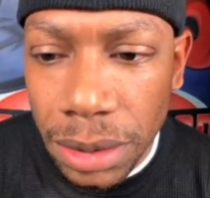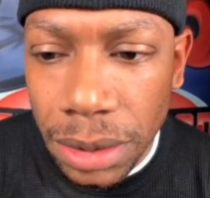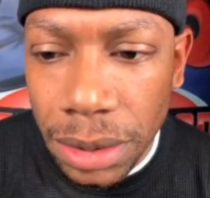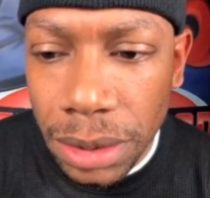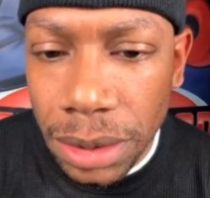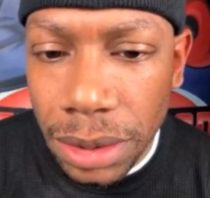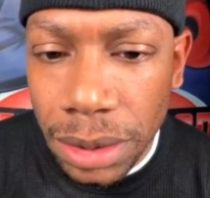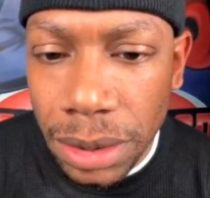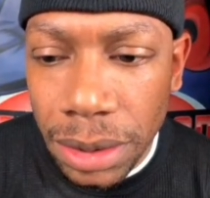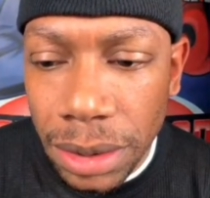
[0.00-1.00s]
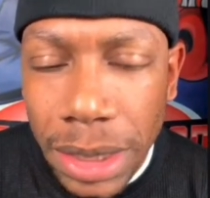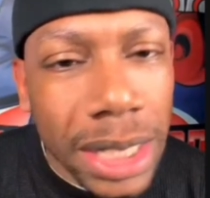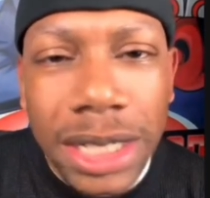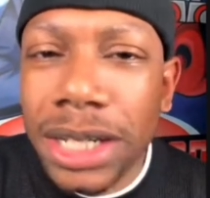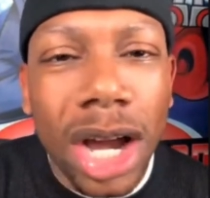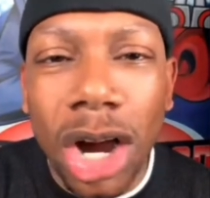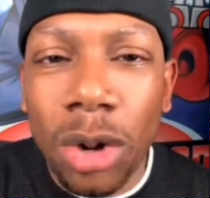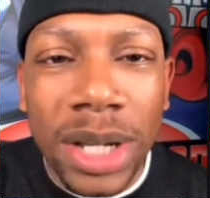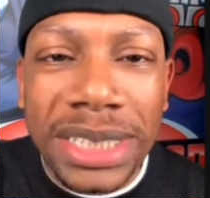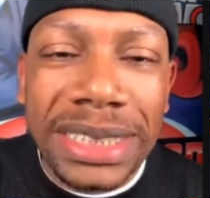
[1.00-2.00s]
It was it's a foregone conclusion. So no, why are
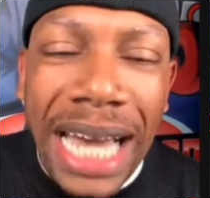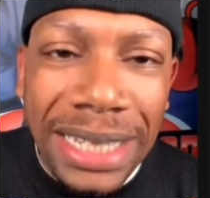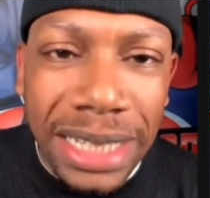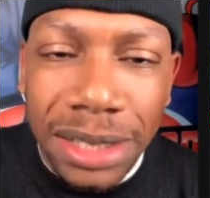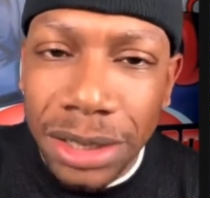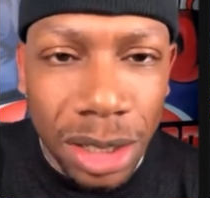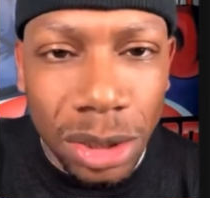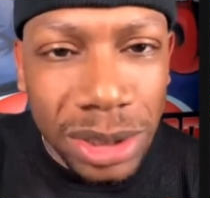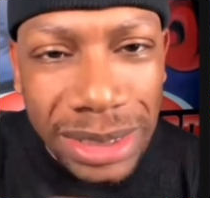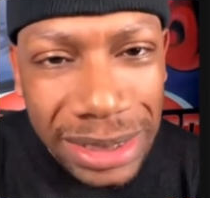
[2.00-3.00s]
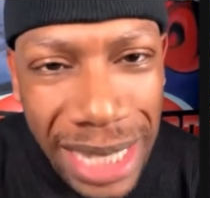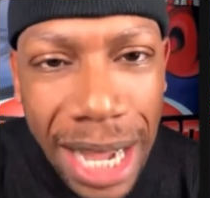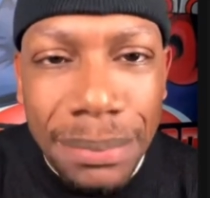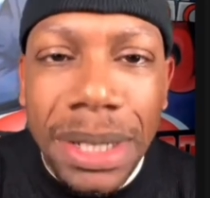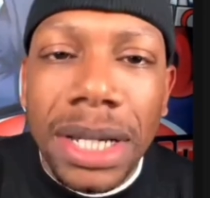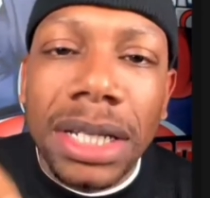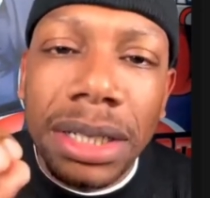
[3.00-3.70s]
we bringing not, that up? No, no, no, no, no.